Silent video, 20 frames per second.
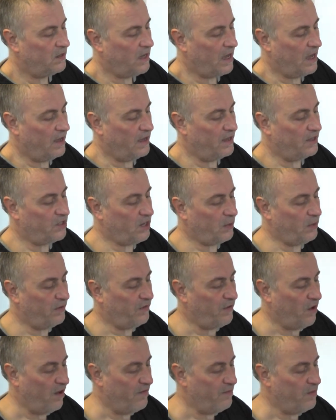
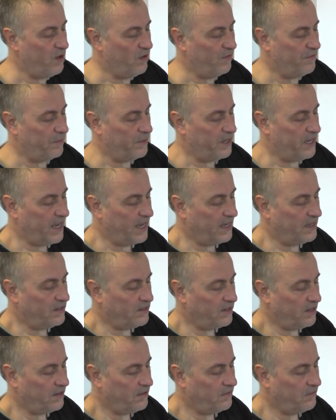75mm from the
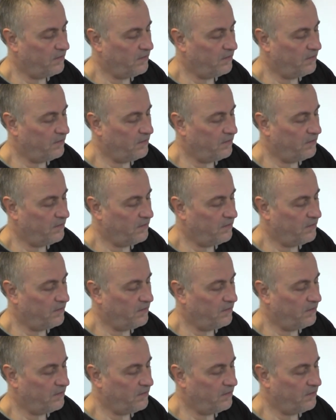end.